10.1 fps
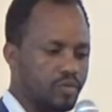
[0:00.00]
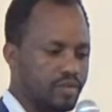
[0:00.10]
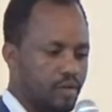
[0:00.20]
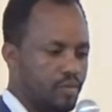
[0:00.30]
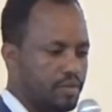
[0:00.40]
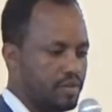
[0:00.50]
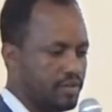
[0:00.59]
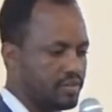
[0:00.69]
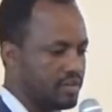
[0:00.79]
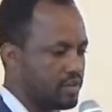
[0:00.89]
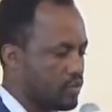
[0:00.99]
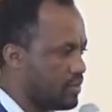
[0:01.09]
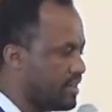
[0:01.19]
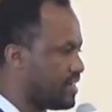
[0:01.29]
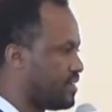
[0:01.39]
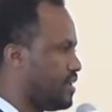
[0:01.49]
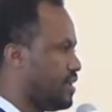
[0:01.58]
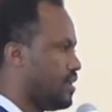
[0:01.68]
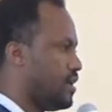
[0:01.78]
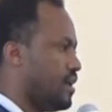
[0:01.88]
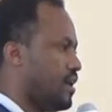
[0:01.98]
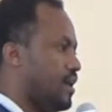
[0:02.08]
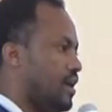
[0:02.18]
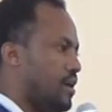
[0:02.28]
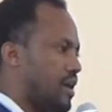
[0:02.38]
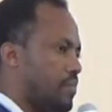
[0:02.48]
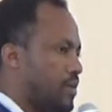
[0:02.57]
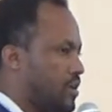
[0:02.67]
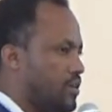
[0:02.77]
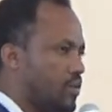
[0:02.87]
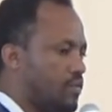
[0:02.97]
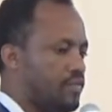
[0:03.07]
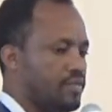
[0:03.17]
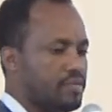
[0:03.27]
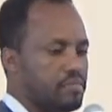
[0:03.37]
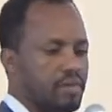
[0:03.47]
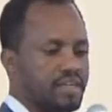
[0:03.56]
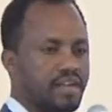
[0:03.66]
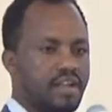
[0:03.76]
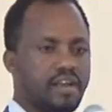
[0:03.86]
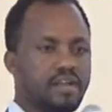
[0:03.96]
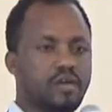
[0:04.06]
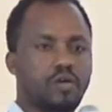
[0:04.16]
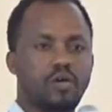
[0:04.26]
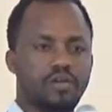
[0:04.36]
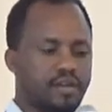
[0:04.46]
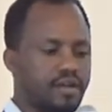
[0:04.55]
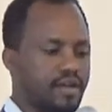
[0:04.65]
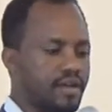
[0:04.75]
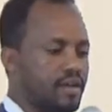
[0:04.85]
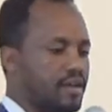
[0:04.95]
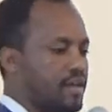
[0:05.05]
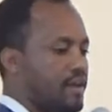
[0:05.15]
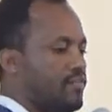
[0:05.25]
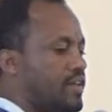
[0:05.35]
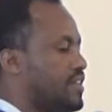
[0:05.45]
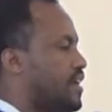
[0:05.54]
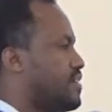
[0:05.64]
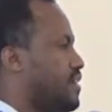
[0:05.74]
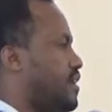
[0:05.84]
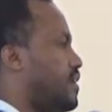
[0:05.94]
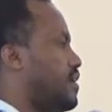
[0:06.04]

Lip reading: I will be discussing on that. Then application of machine learning on graph data. Then